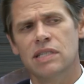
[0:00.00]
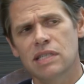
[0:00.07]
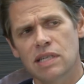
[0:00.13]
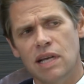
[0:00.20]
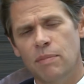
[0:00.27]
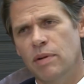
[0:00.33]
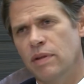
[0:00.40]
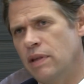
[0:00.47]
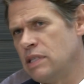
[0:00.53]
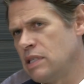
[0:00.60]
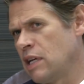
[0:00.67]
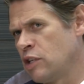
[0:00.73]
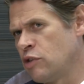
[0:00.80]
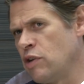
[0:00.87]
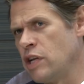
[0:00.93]
There's a couple of things
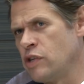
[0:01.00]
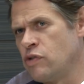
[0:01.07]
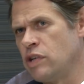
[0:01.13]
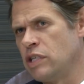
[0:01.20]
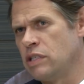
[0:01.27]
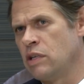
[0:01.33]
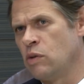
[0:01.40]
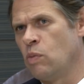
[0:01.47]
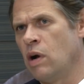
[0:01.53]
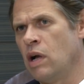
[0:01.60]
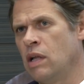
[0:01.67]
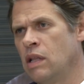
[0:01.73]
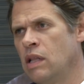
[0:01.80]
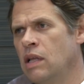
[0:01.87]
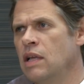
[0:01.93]
like treasuries did
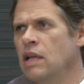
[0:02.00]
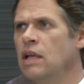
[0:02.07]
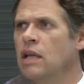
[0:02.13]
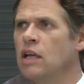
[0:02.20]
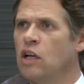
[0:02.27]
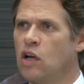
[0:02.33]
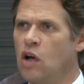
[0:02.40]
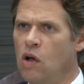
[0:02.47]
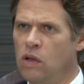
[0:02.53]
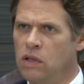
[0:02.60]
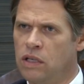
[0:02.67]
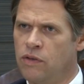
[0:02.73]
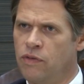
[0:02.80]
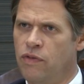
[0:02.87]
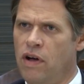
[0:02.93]
well,
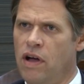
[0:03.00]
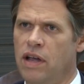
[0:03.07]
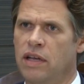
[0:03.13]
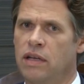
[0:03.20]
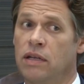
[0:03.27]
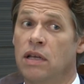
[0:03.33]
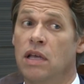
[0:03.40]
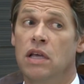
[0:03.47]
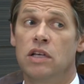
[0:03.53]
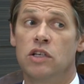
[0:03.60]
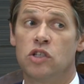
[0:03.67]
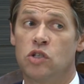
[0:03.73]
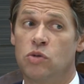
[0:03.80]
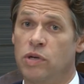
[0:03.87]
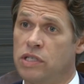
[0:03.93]
gold did fine,
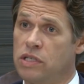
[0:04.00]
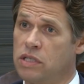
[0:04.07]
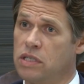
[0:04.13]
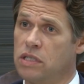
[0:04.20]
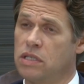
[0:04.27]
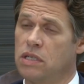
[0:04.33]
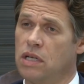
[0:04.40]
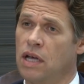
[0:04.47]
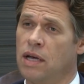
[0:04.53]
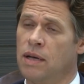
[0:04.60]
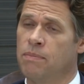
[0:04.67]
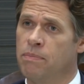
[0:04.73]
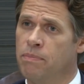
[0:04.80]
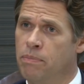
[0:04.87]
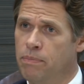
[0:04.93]
Swiss
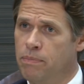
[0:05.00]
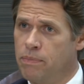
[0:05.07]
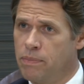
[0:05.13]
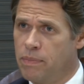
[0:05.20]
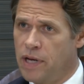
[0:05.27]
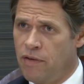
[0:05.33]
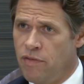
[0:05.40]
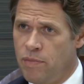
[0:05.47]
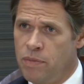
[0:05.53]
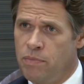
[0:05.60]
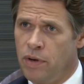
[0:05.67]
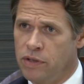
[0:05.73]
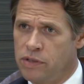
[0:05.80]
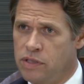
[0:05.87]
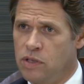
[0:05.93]
government
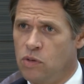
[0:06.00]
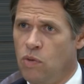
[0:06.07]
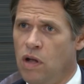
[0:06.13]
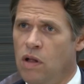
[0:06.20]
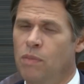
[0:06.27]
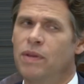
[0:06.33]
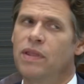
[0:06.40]
bonds did well.